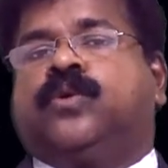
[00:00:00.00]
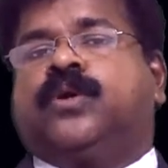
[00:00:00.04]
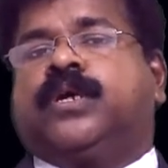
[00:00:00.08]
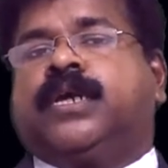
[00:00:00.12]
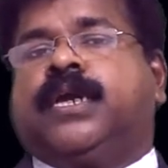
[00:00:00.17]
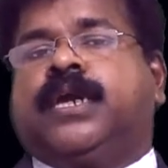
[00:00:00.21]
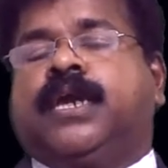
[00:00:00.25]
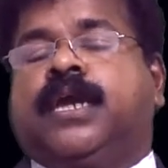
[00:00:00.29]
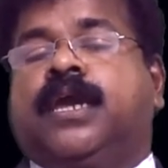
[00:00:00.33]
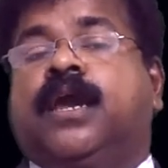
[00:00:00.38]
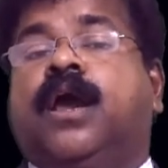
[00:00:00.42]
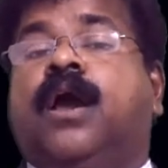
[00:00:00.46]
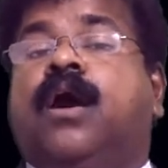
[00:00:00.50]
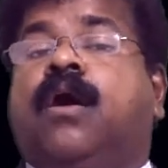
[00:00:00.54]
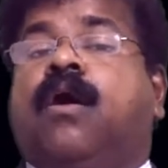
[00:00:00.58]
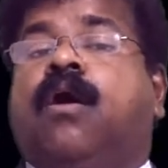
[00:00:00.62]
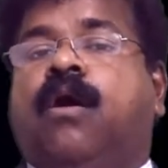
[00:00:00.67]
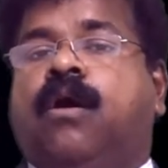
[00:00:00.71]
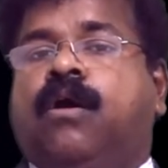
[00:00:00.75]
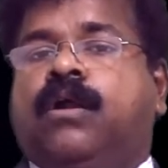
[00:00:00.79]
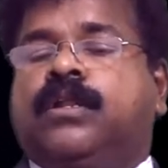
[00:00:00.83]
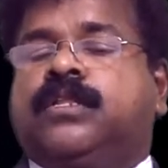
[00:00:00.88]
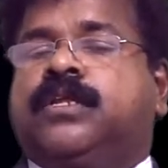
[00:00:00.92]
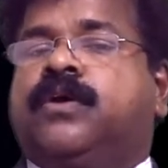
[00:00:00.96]
Okay,
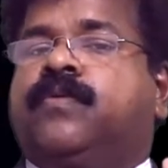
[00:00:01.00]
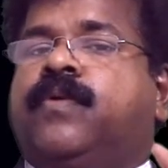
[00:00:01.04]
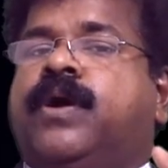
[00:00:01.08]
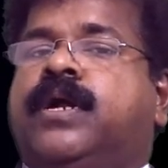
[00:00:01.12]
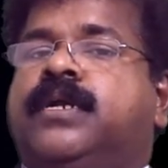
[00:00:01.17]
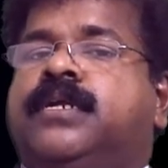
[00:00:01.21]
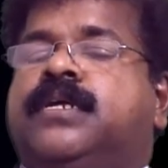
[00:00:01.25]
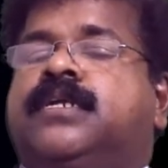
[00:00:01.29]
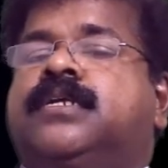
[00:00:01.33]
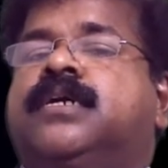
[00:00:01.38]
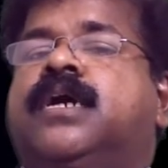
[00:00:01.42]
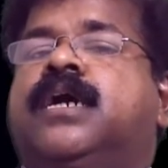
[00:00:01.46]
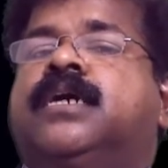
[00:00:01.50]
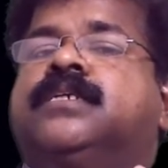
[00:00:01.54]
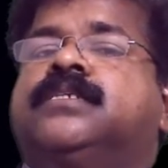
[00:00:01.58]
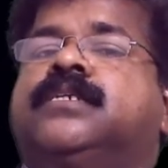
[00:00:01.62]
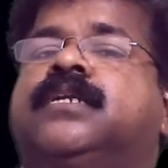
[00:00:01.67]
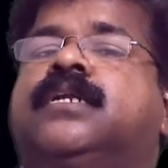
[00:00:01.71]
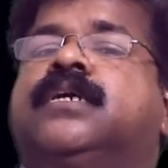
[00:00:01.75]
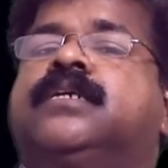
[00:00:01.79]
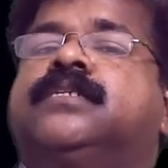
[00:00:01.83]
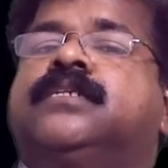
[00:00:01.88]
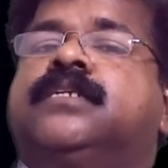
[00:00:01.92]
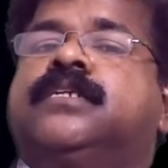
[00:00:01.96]
all the water as
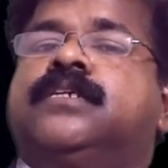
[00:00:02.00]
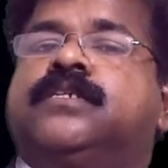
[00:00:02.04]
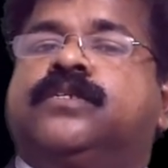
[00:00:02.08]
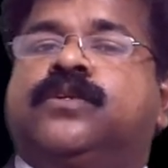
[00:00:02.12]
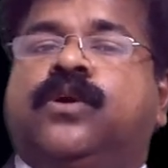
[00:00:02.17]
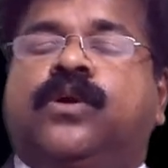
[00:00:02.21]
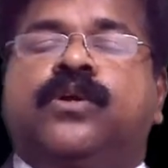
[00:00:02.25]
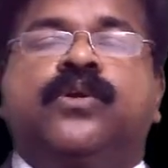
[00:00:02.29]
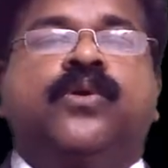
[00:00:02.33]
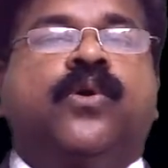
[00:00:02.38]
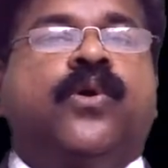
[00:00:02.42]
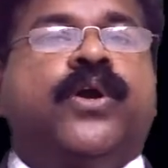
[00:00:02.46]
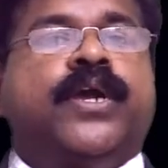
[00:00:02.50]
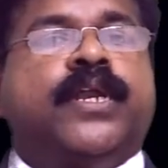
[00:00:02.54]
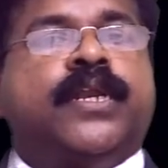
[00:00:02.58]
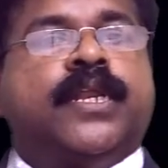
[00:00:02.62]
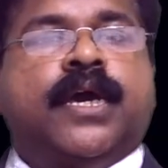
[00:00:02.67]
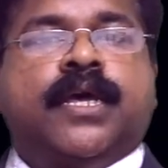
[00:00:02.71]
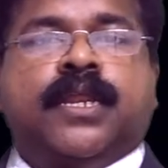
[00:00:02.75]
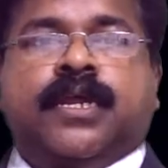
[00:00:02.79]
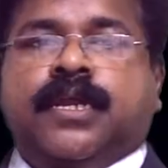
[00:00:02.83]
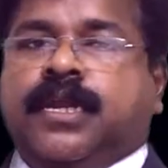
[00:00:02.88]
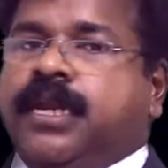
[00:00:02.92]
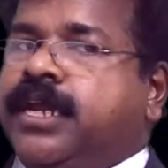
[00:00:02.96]
it is not going
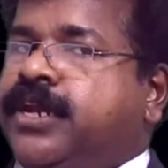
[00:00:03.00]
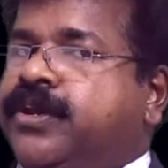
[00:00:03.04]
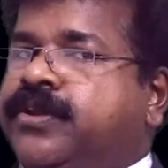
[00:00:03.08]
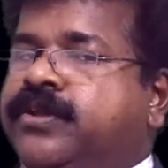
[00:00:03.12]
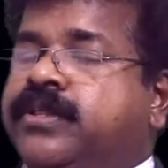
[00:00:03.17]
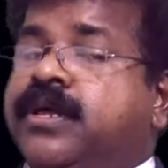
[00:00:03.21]
directly to